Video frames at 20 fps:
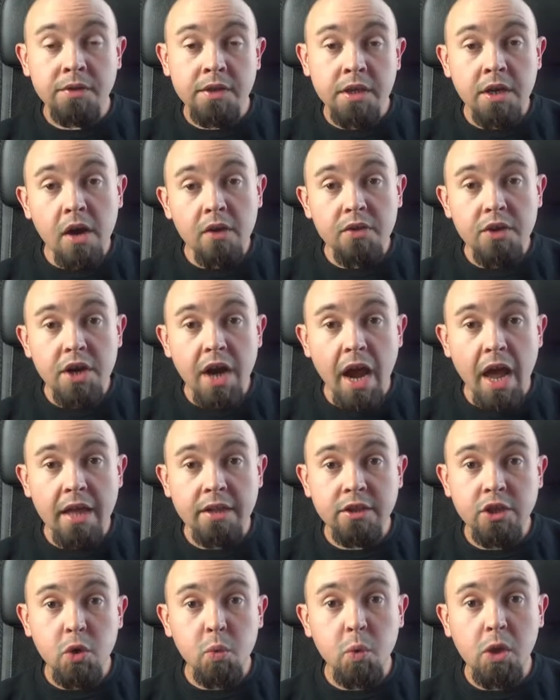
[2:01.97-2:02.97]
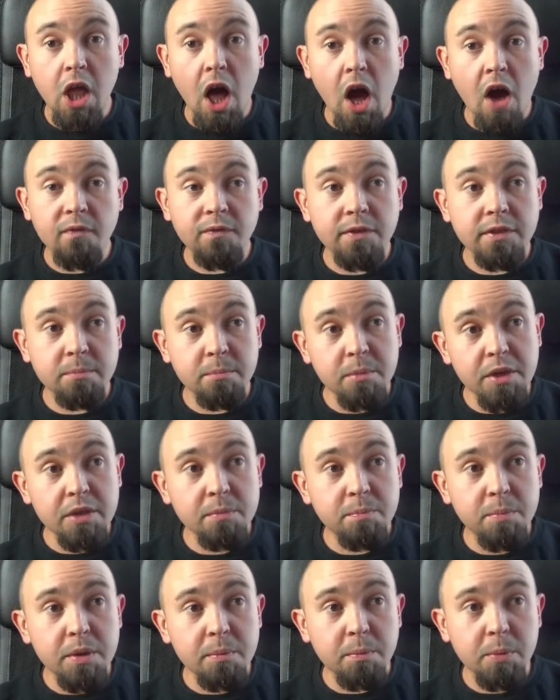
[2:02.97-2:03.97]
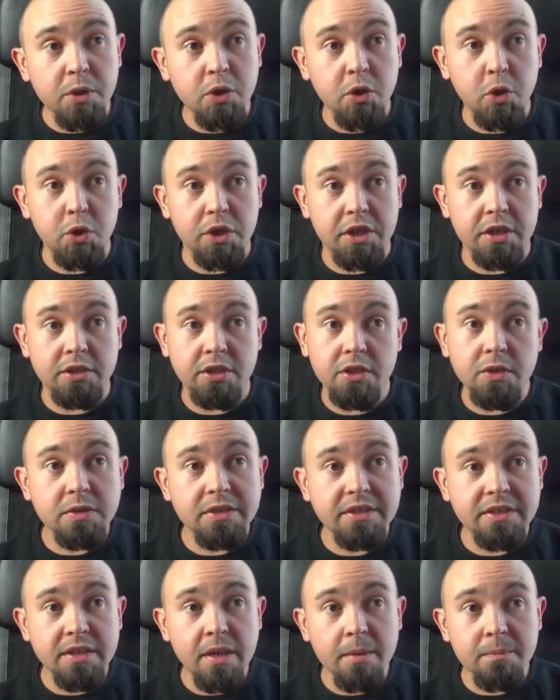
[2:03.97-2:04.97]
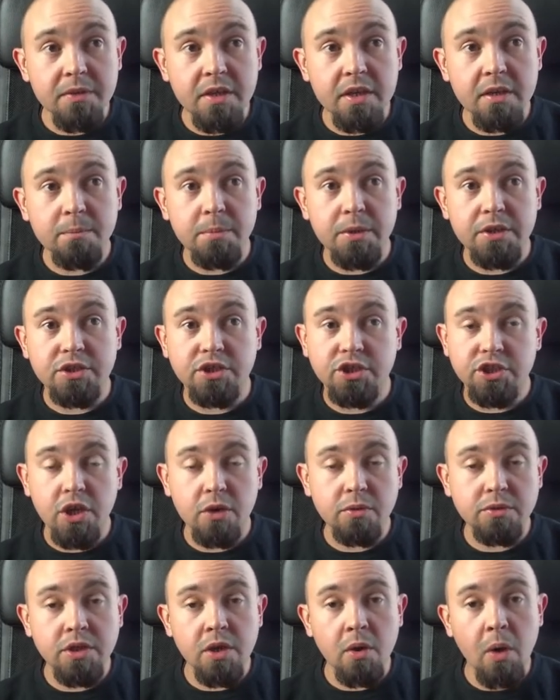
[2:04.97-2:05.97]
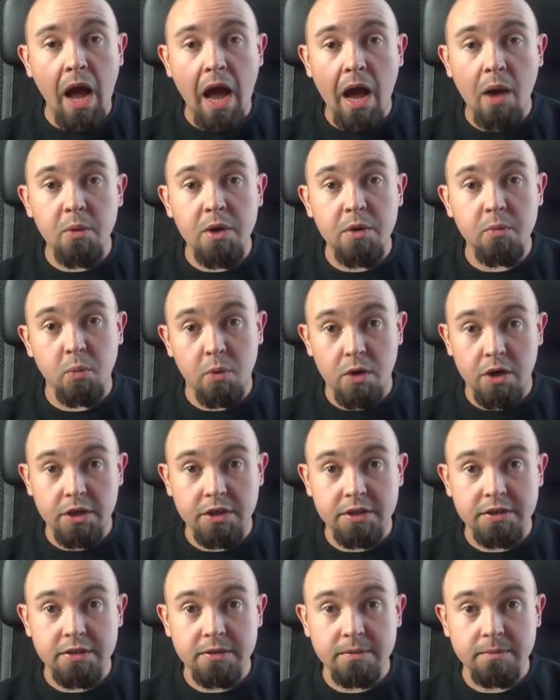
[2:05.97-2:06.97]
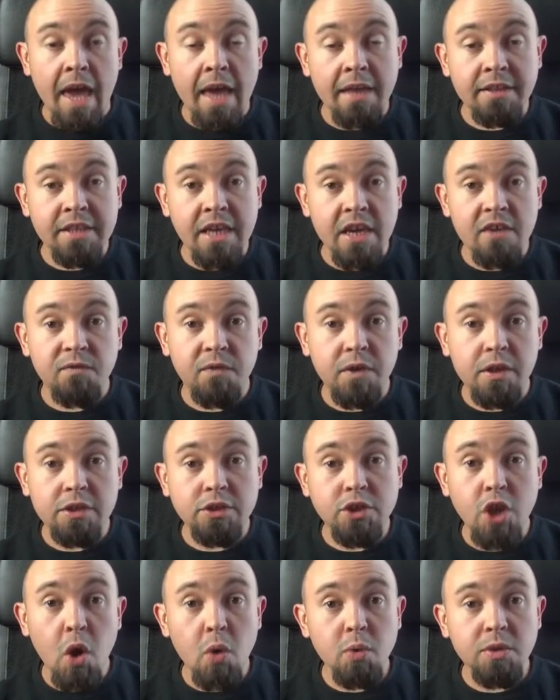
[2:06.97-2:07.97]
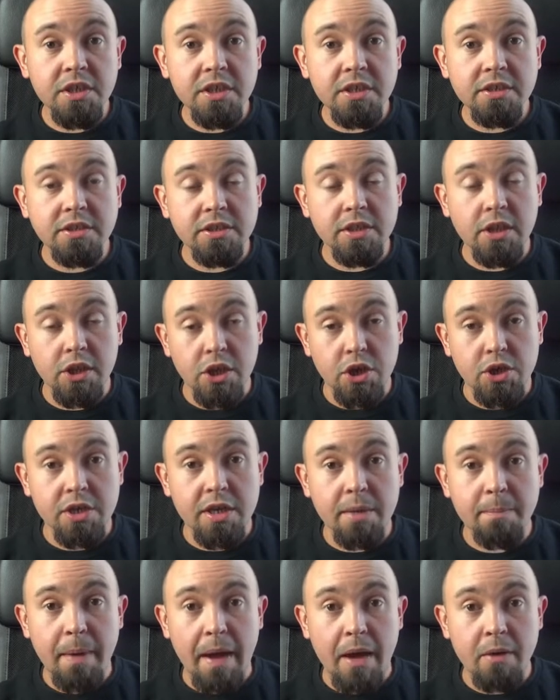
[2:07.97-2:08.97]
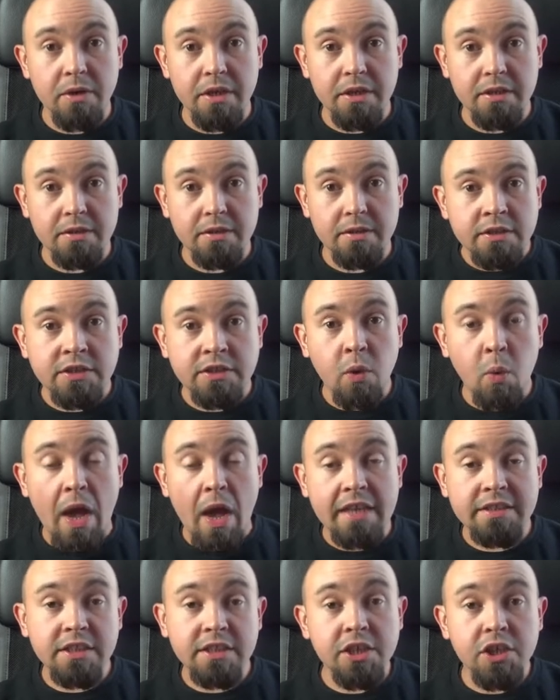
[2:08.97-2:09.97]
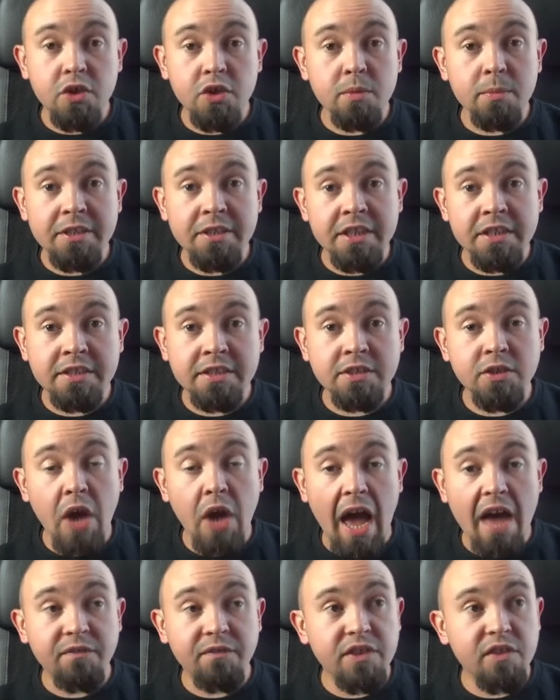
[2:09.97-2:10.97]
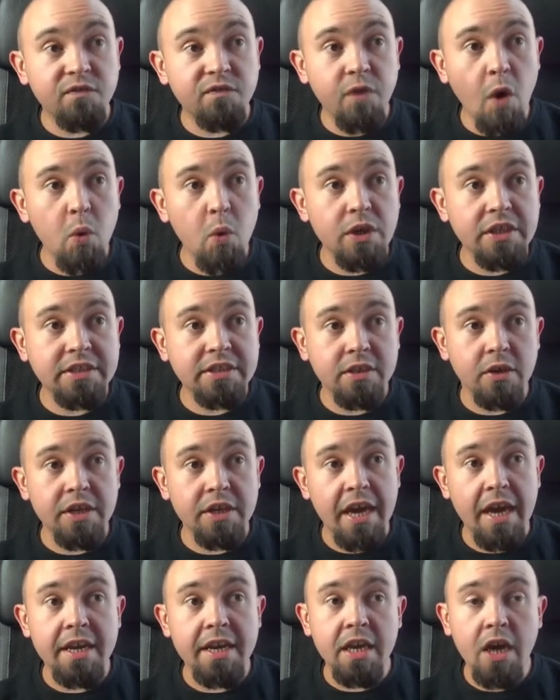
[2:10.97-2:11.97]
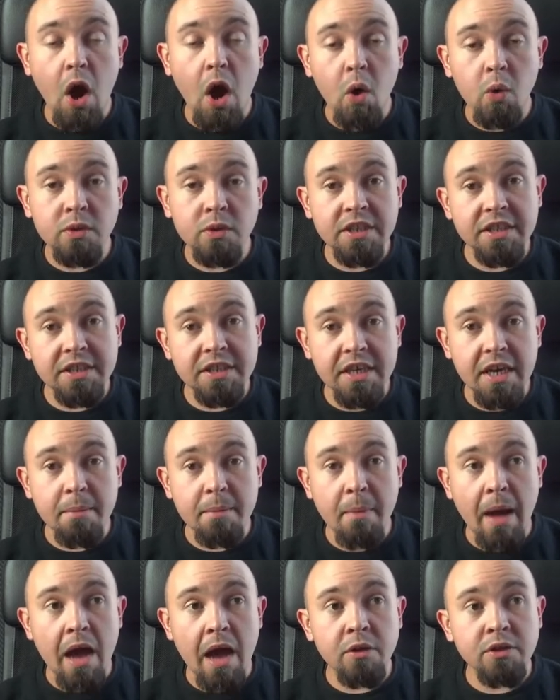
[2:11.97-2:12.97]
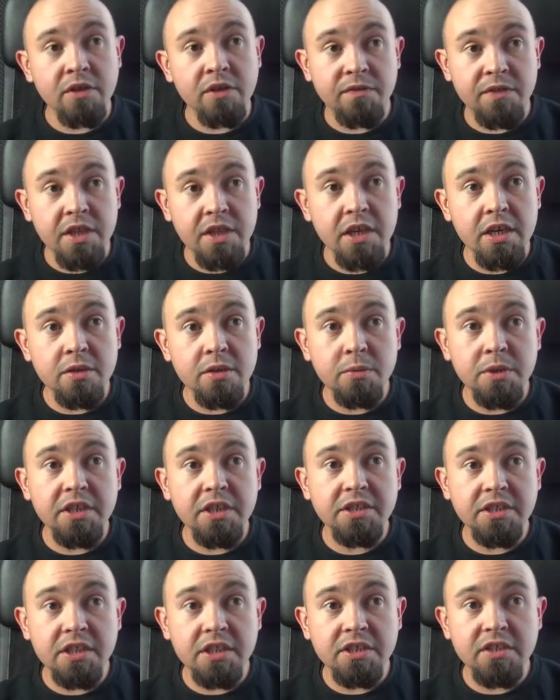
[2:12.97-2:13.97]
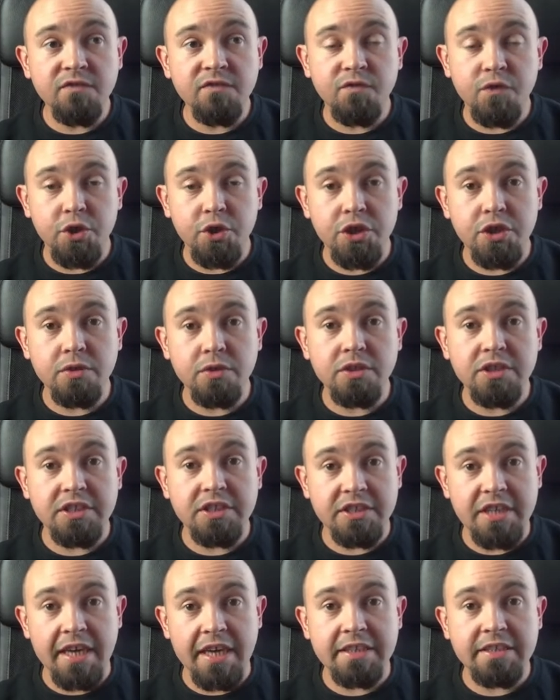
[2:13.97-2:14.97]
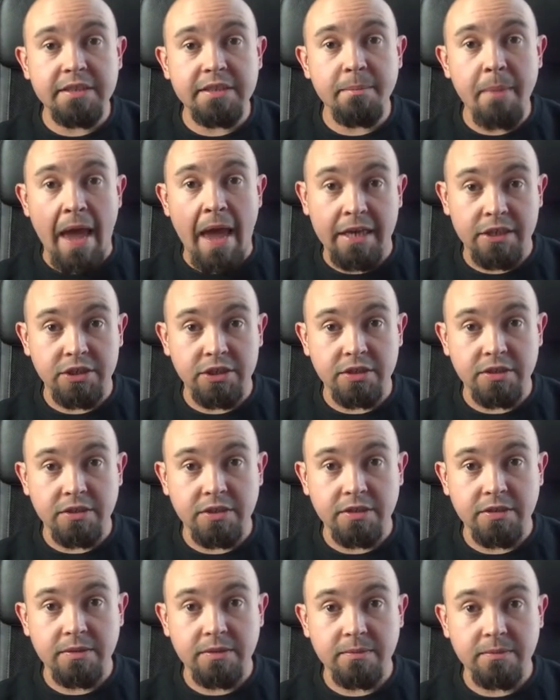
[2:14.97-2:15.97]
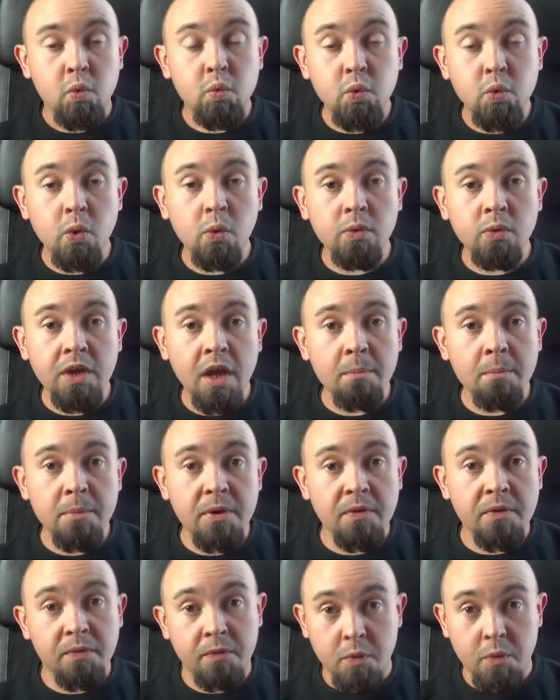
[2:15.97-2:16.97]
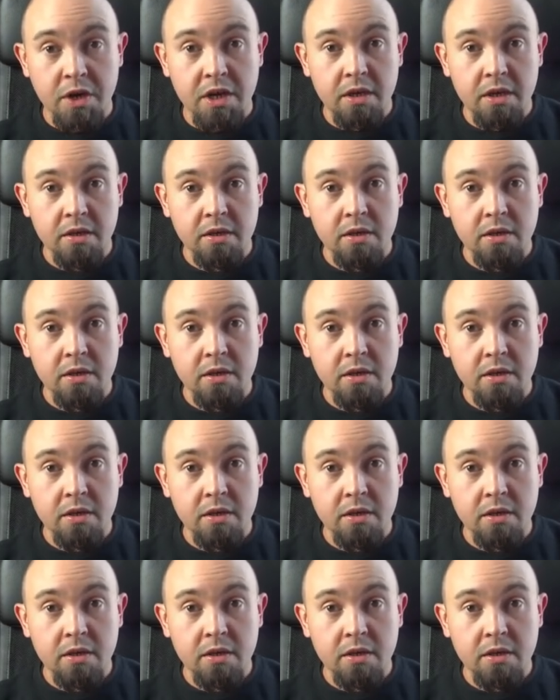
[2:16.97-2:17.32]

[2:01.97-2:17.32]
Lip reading: the other hand, you will often meet people who can use something but don't know how it works. And they feel no need to learn about it. So as a humanist, you have to focus on getting only the amount of theory needed for you to take some actions. Rule number 3.